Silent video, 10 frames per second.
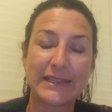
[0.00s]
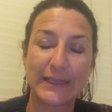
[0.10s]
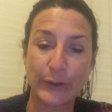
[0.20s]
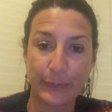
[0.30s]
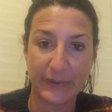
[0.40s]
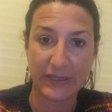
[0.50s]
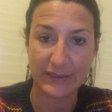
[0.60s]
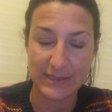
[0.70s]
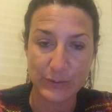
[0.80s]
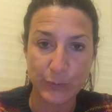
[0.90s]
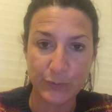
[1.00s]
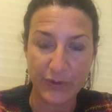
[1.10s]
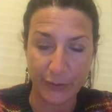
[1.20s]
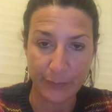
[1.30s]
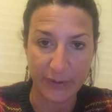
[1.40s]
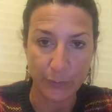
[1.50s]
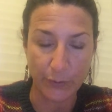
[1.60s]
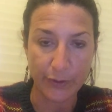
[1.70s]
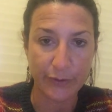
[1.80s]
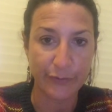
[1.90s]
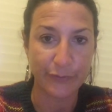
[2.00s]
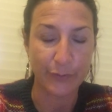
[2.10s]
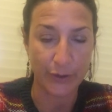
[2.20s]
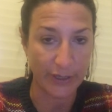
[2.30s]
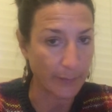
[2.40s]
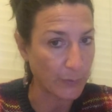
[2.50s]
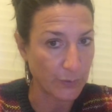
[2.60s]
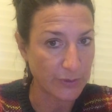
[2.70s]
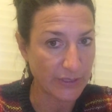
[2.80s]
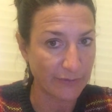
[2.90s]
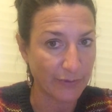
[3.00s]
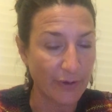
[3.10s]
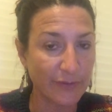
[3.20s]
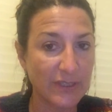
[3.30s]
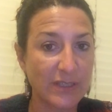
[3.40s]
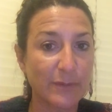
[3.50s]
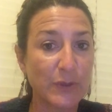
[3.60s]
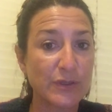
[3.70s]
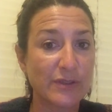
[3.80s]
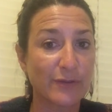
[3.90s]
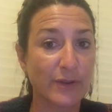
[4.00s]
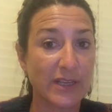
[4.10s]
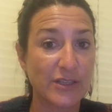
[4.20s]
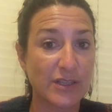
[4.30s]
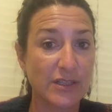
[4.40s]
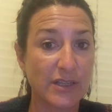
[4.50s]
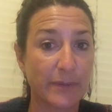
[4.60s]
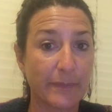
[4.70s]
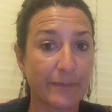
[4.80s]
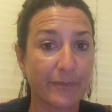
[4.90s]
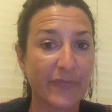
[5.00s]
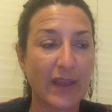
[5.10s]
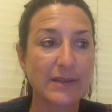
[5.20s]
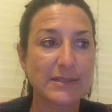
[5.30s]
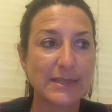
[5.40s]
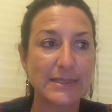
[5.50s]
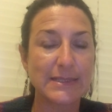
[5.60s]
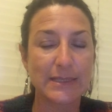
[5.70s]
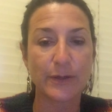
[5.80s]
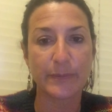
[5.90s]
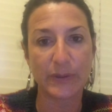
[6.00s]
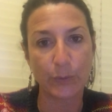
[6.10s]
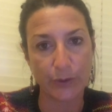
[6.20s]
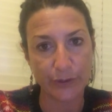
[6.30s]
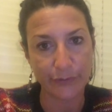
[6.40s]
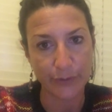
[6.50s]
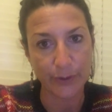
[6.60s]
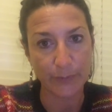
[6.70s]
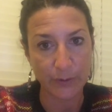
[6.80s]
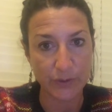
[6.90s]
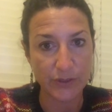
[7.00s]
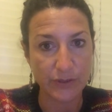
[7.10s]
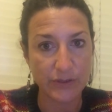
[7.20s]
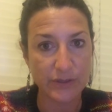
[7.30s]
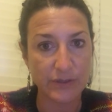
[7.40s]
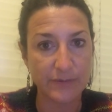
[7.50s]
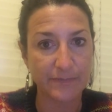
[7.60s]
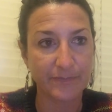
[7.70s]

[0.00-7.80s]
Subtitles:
Therapy. Does therapy work for couples involved in an abusive relationship? Does therapy work for abusers?